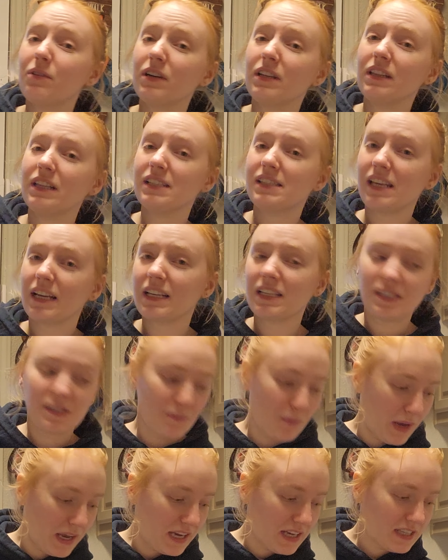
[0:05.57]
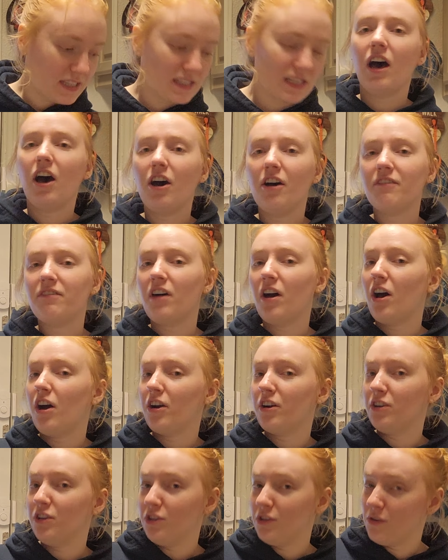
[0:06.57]
we're in the second space of
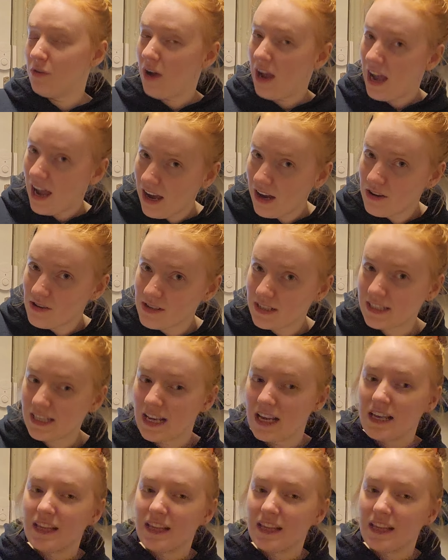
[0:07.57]
our new house